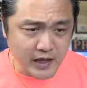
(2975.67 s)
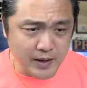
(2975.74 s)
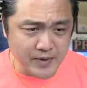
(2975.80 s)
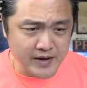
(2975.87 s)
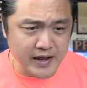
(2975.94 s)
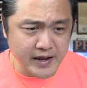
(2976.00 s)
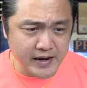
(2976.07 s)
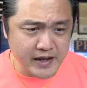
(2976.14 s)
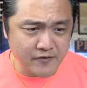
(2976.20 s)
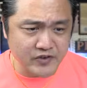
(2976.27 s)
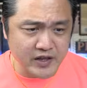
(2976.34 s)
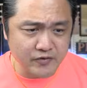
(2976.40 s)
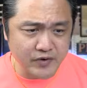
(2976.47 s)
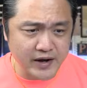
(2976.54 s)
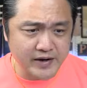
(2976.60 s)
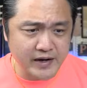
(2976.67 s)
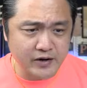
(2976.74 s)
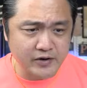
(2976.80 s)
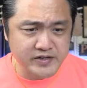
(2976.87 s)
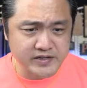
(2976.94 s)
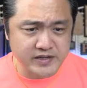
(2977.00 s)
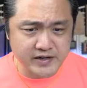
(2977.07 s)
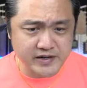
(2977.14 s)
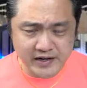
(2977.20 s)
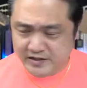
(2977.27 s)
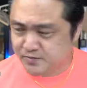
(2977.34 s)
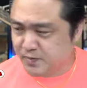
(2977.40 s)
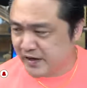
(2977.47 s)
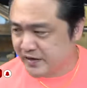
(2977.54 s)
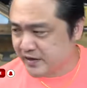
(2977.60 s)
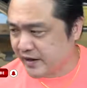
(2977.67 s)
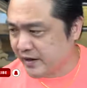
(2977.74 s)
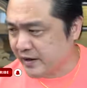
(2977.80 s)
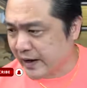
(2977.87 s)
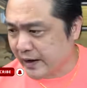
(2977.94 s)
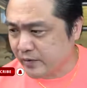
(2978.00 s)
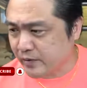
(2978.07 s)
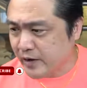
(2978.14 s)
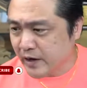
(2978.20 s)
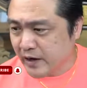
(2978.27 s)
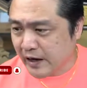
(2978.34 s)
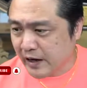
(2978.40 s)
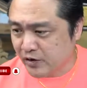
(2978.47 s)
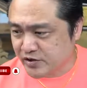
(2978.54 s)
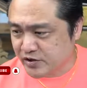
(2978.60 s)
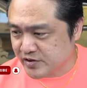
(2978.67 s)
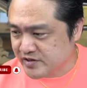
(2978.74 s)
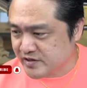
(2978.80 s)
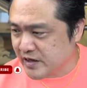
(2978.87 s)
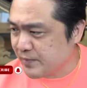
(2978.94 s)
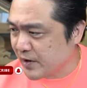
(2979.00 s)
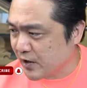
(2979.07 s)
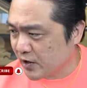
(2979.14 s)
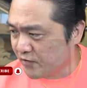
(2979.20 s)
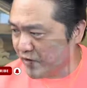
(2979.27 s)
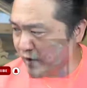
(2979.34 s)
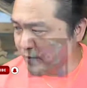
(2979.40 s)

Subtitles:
I mean, NFT right now is the next big thing. I also step out of